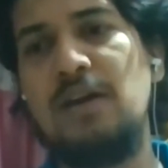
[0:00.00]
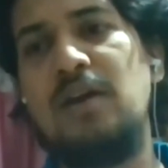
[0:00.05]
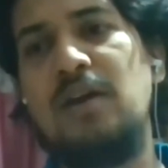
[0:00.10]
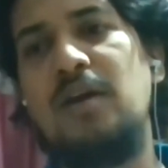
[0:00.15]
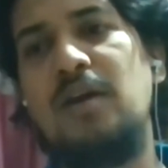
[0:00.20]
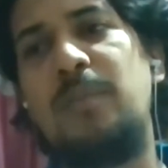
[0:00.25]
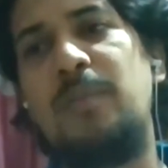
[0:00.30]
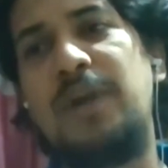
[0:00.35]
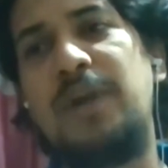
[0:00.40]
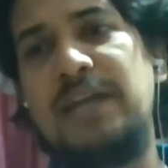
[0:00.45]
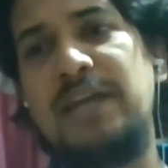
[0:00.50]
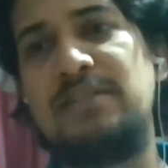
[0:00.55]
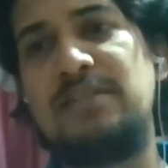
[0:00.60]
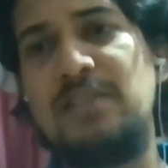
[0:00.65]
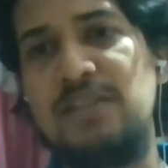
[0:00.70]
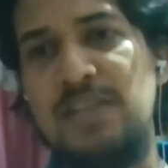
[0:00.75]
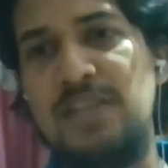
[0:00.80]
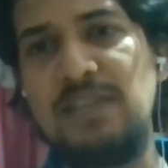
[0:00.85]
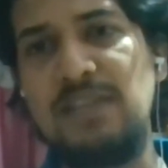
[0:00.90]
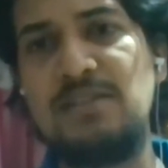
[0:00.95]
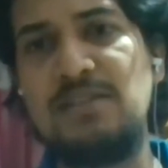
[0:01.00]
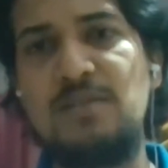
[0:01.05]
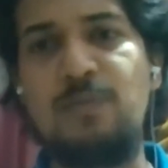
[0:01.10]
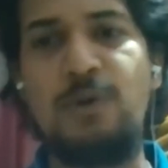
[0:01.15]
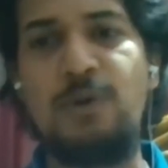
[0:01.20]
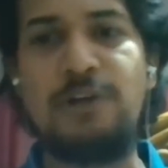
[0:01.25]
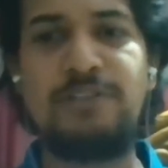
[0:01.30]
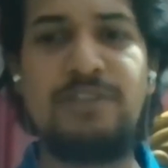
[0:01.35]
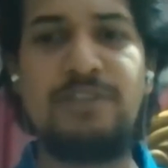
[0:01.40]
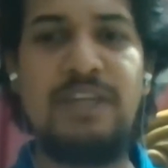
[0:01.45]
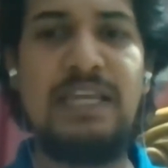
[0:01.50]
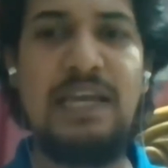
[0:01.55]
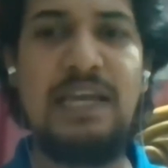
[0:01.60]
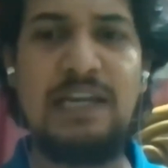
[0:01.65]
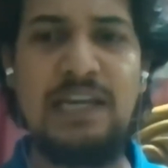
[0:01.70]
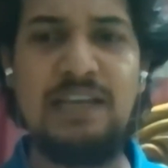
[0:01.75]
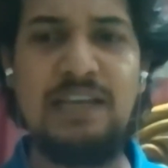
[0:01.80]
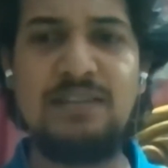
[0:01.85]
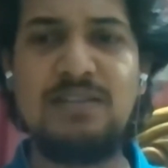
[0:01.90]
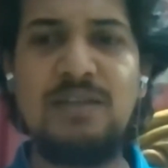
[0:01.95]
but I'd suggest personally
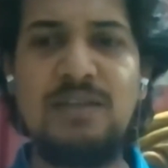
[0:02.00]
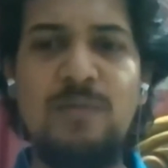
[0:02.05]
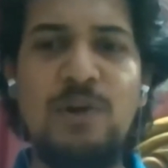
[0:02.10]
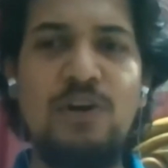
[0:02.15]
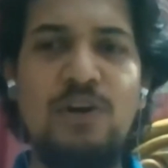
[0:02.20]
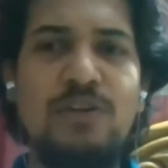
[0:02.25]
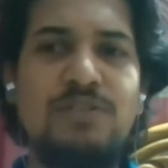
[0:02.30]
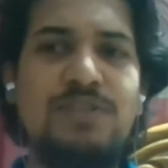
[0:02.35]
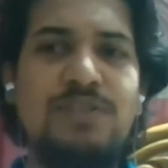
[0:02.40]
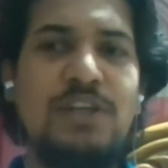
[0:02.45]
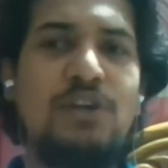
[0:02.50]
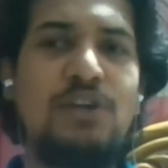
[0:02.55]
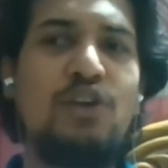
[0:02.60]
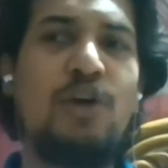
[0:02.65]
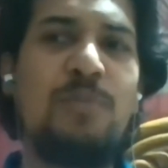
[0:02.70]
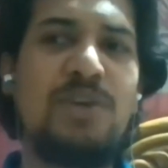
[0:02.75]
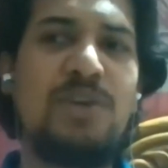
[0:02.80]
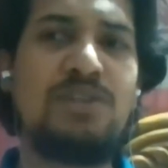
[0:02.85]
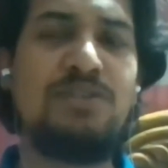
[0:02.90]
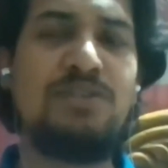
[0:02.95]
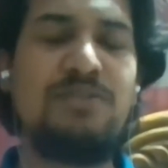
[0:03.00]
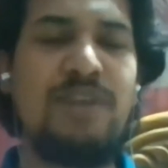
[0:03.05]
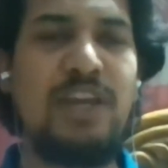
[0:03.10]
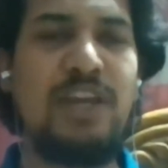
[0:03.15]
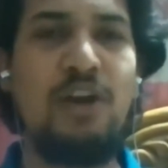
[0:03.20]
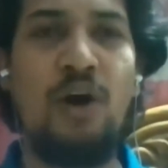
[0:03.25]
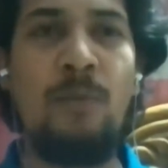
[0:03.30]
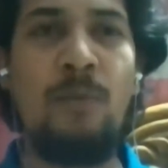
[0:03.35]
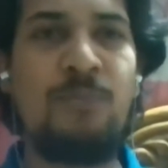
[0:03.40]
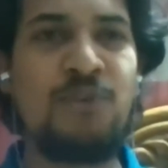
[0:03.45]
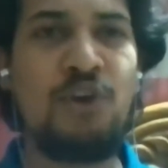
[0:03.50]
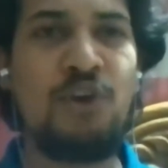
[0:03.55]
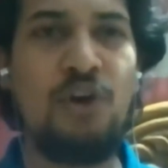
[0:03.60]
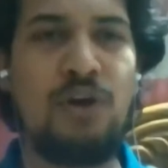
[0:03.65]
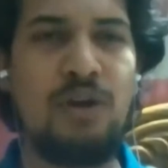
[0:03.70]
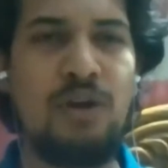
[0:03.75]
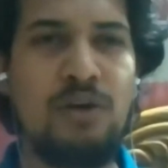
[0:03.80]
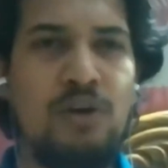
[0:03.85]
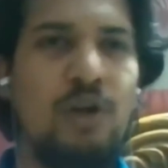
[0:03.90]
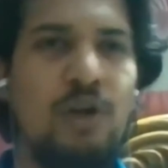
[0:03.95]
against it because free economics is very obscure
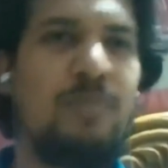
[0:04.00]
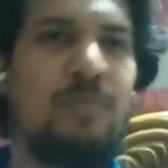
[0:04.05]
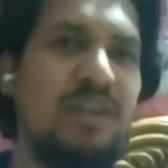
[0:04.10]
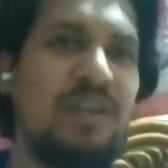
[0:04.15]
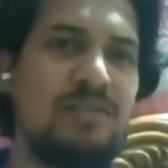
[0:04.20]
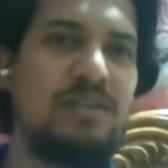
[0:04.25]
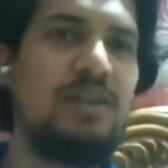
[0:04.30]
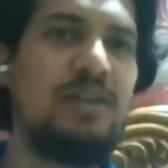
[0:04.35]
economics.